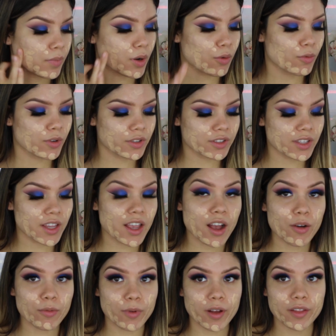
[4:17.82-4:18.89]
But we'll see
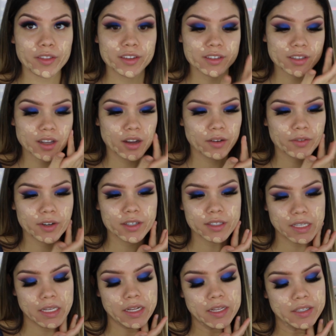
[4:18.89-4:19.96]
how well this covers.
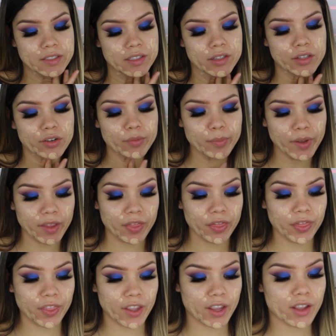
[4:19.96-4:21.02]
It is a little
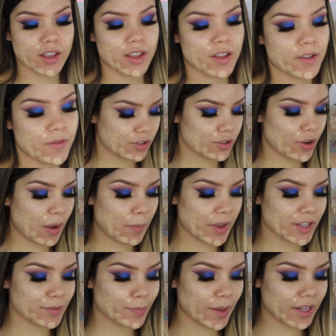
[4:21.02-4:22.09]
bit thick, so I'm
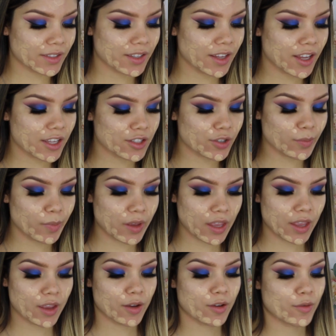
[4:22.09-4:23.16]
expecting it to
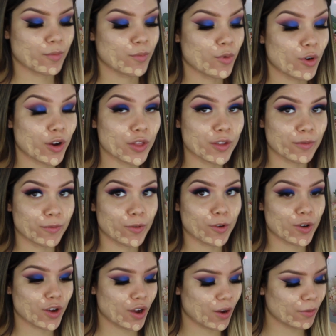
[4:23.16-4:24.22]
be more on the full
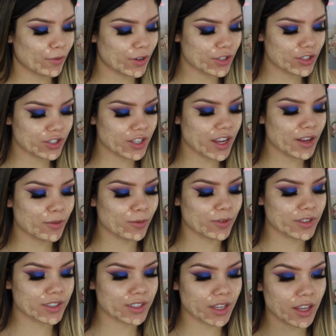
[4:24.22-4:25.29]
coverage side. We'll
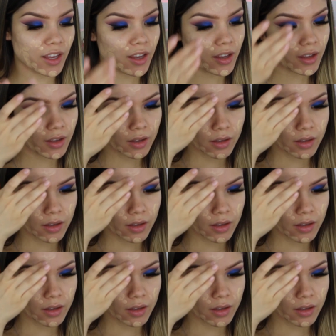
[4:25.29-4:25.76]
see.